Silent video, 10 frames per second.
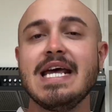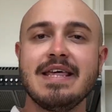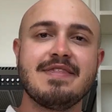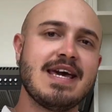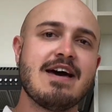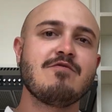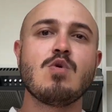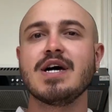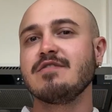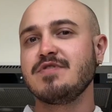They have
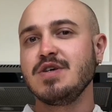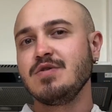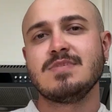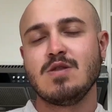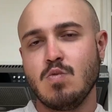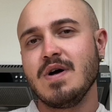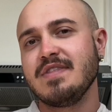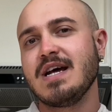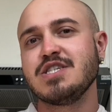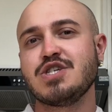quite a few. The one
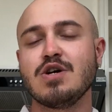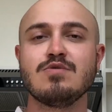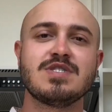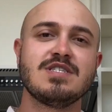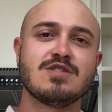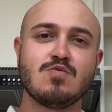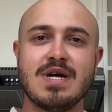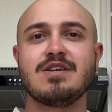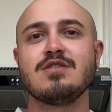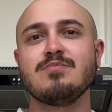that I chose is a
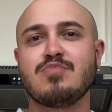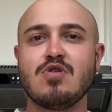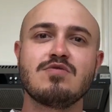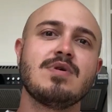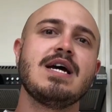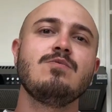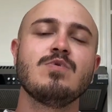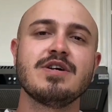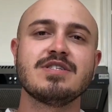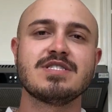regular program
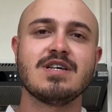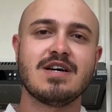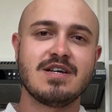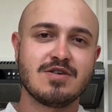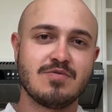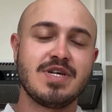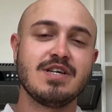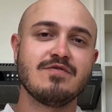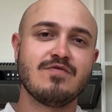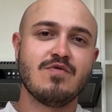where you study
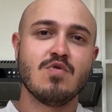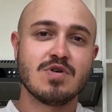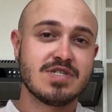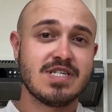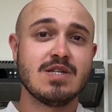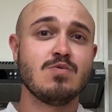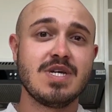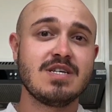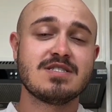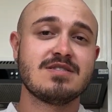Korean for 10
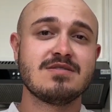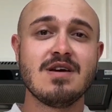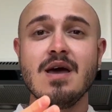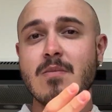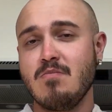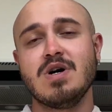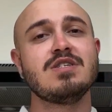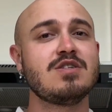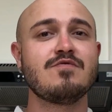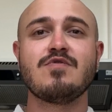weeks,
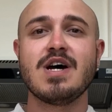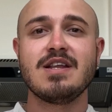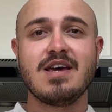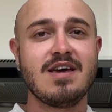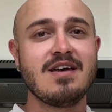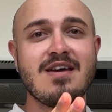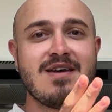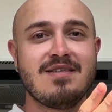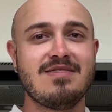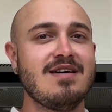Monday to Friday,
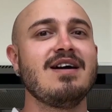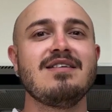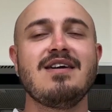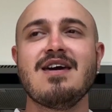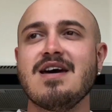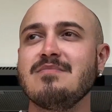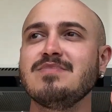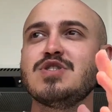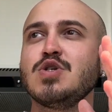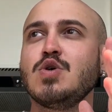9
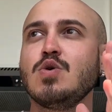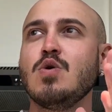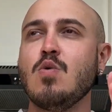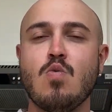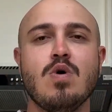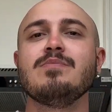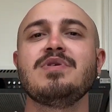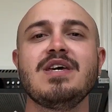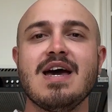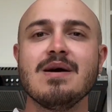a.m. to 1
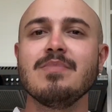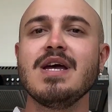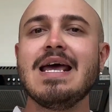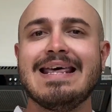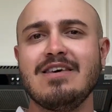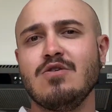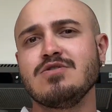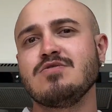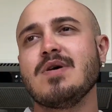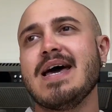p.m. They
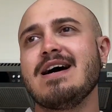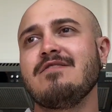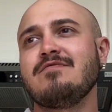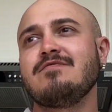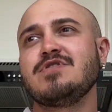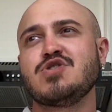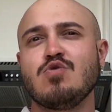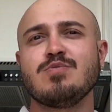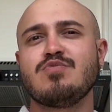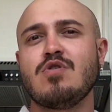also have
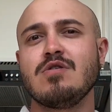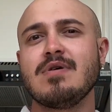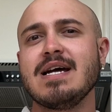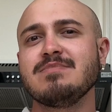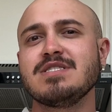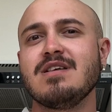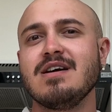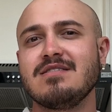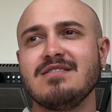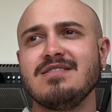short programs
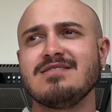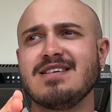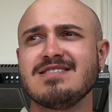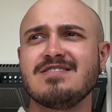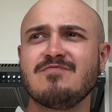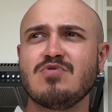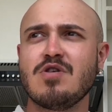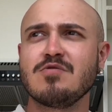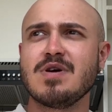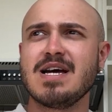like the intensive
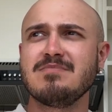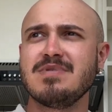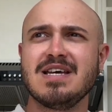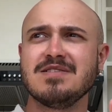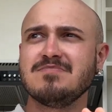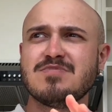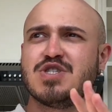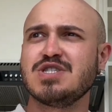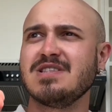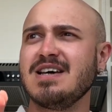program and
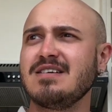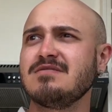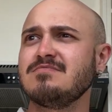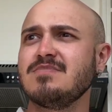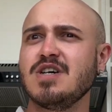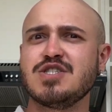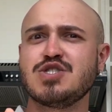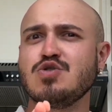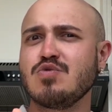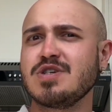just like a
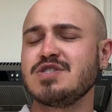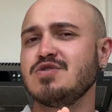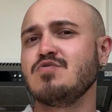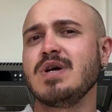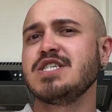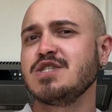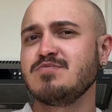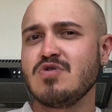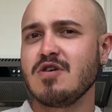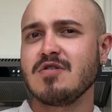shorter duration
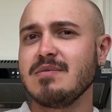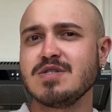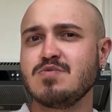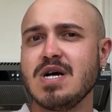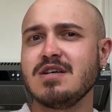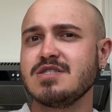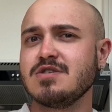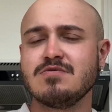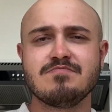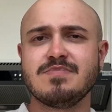program as well,
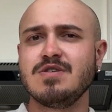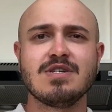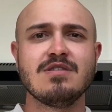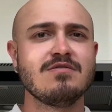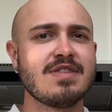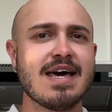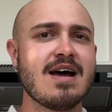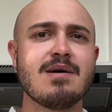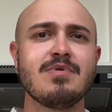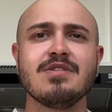so you could look that
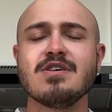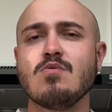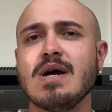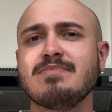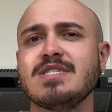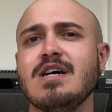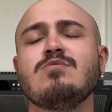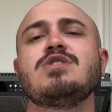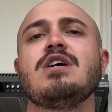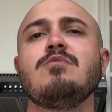up on their website,
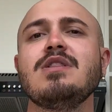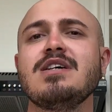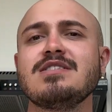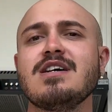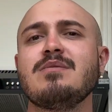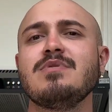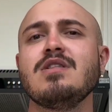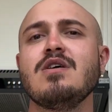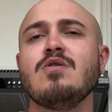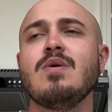which I will link down
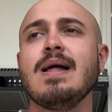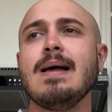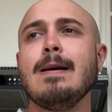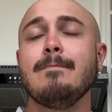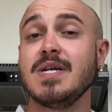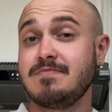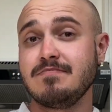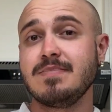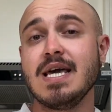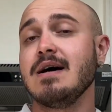below. But
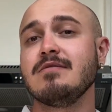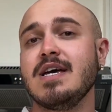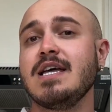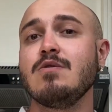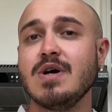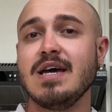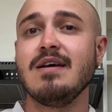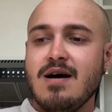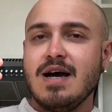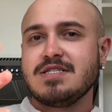yeah,
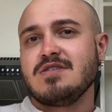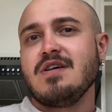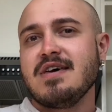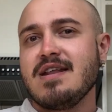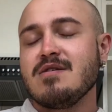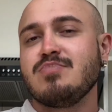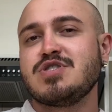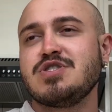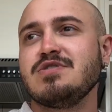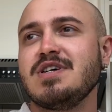anyway, I saw that
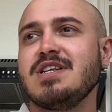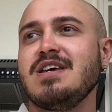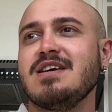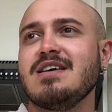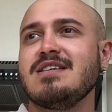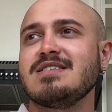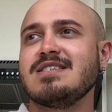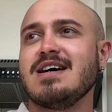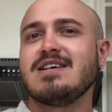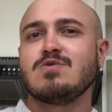opportunity and I
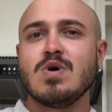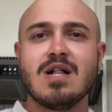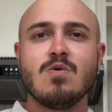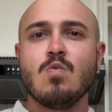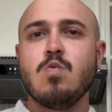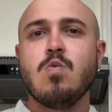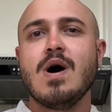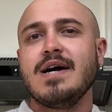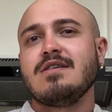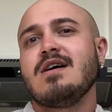decided,
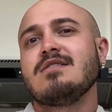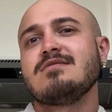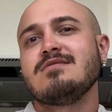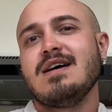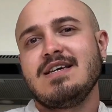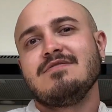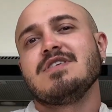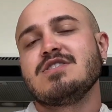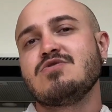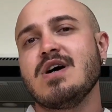why not I give it
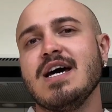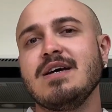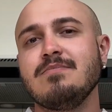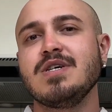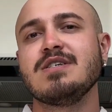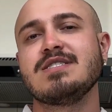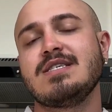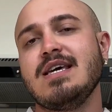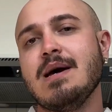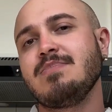a try? Because
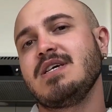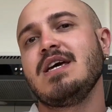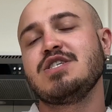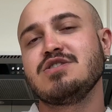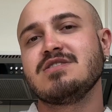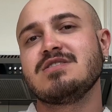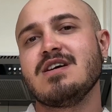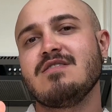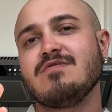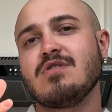the application
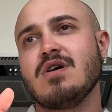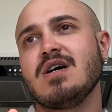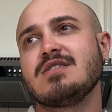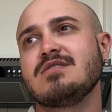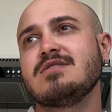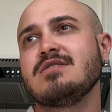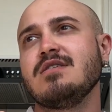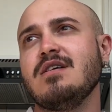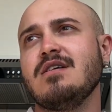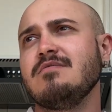itself costs
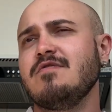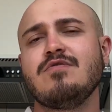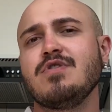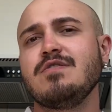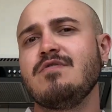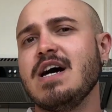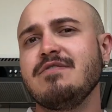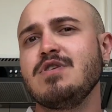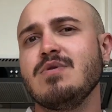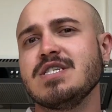
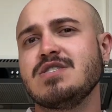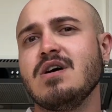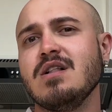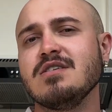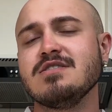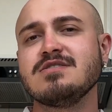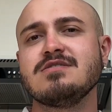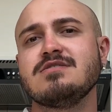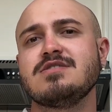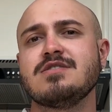
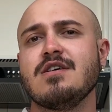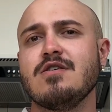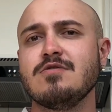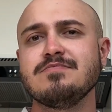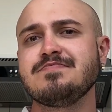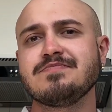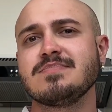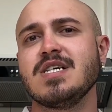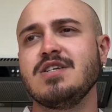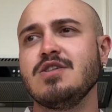$45 so
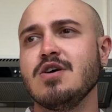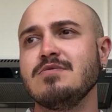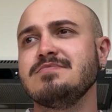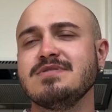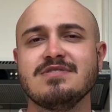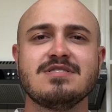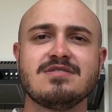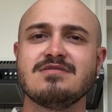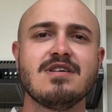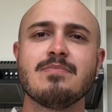
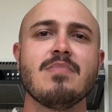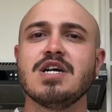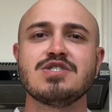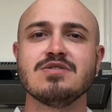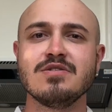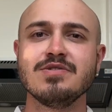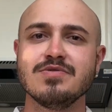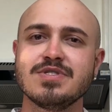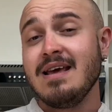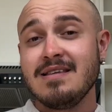there's not much to
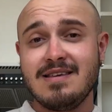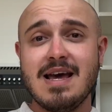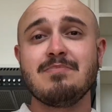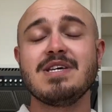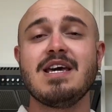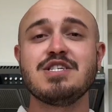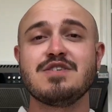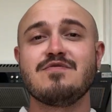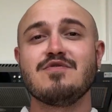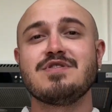lose. The
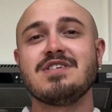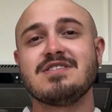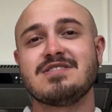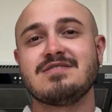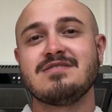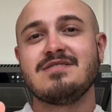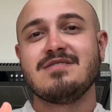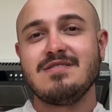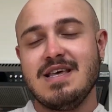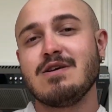application for this
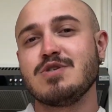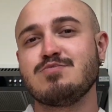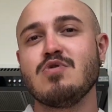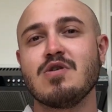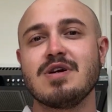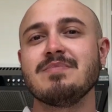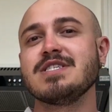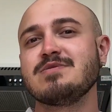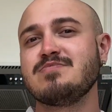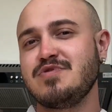language program
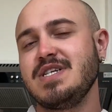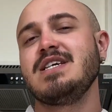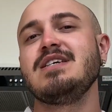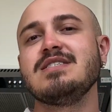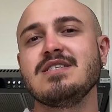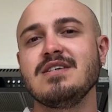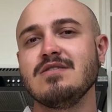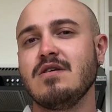is pretty easy.